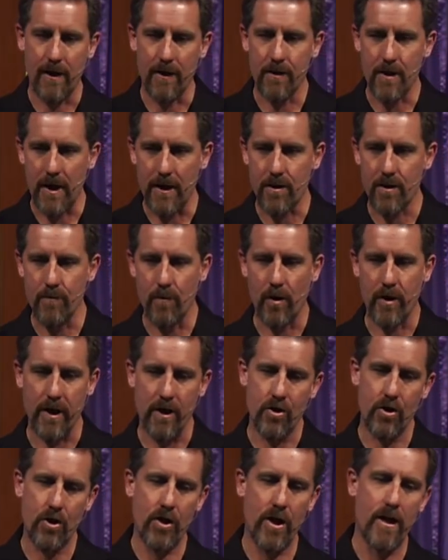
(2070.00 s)
our testimony
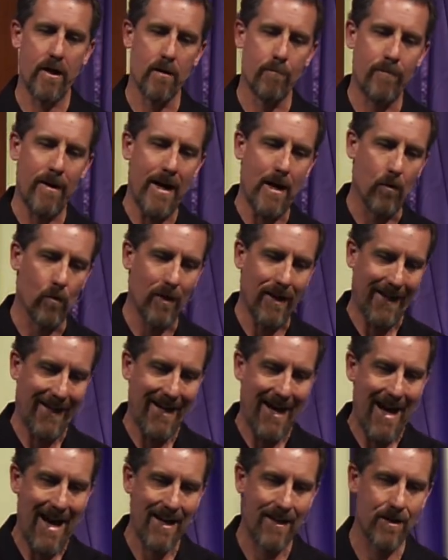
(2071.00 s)
and share about what
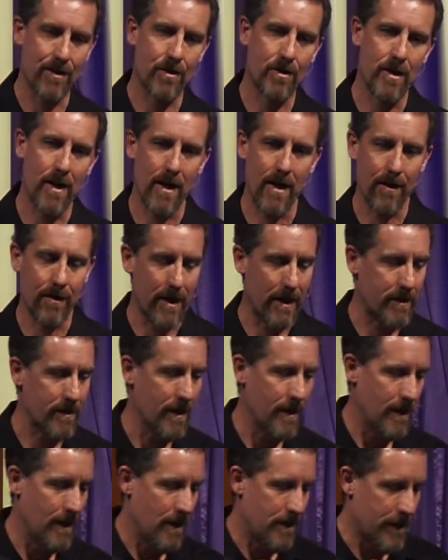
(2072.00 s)
God has done,
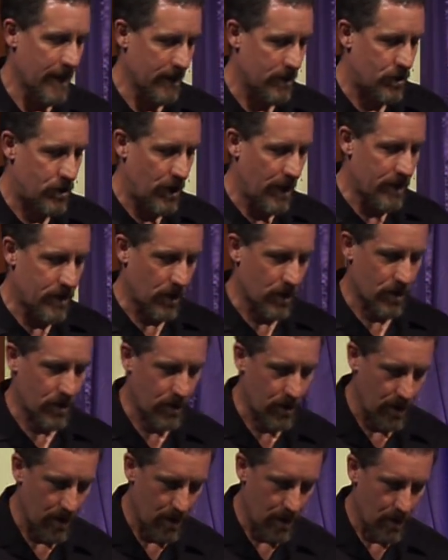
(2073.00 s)
that
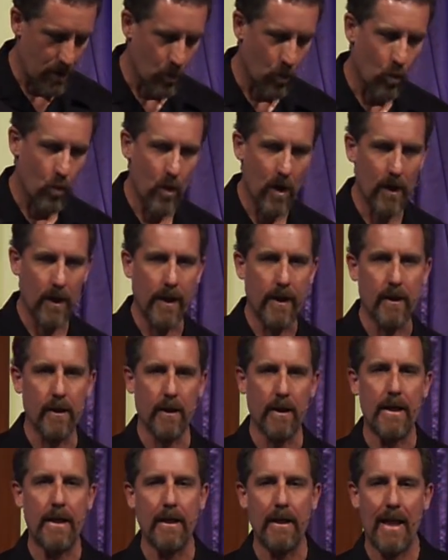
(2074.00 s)
Jesus
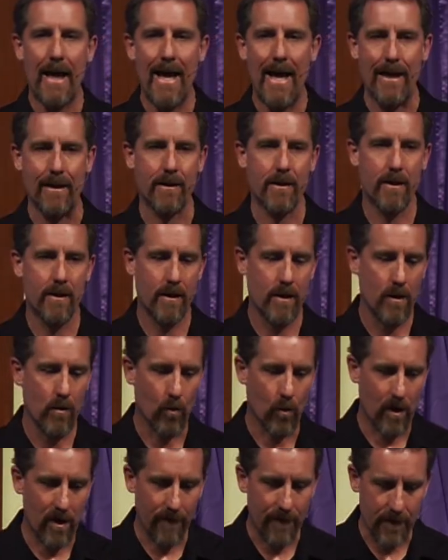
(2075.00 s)
willingly let
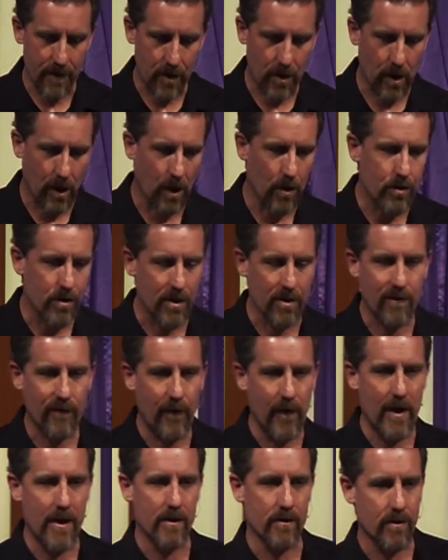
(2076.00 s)
one of his closest
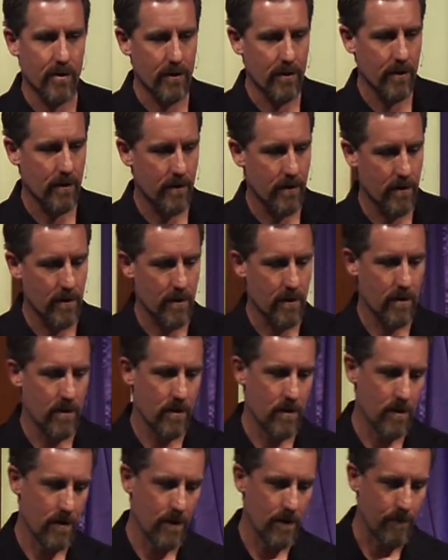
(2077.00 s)
friends
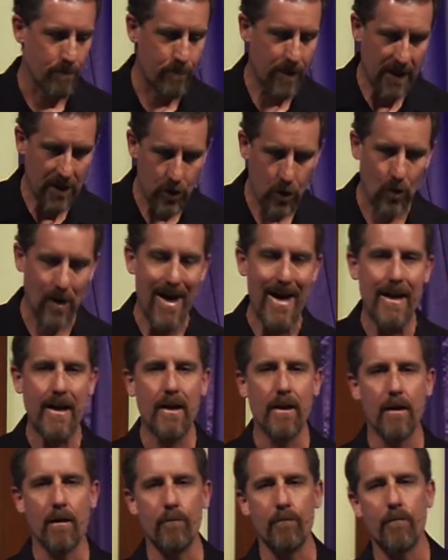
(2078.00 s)
betray
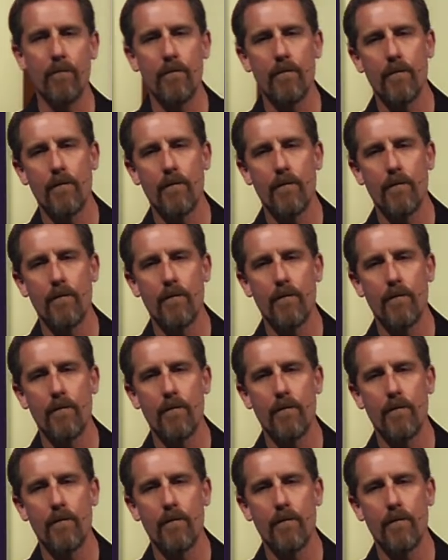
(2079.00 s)
him,